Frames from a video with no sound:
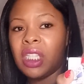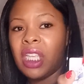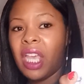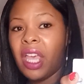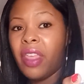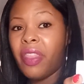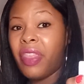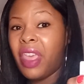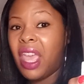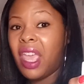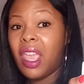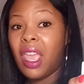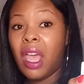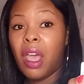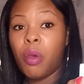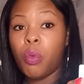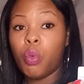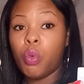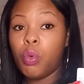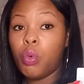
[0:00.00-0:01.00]
Yeah, they
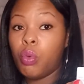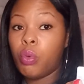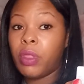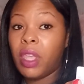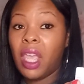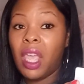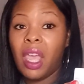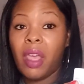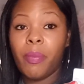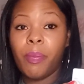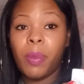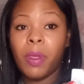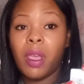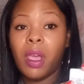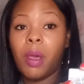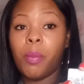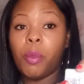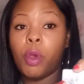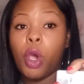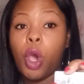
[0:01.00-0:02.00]
have
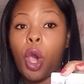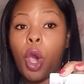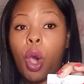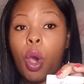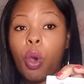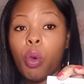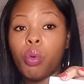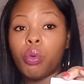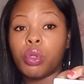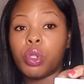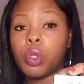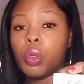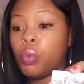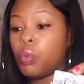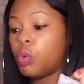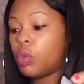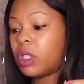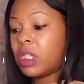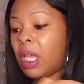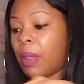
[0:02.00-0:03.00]
become cold
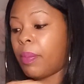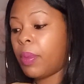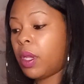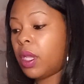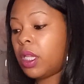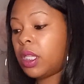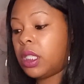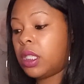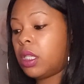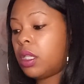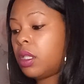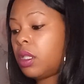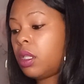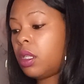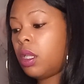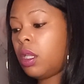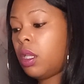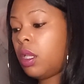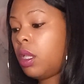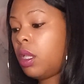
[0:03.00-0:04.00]
towards that person.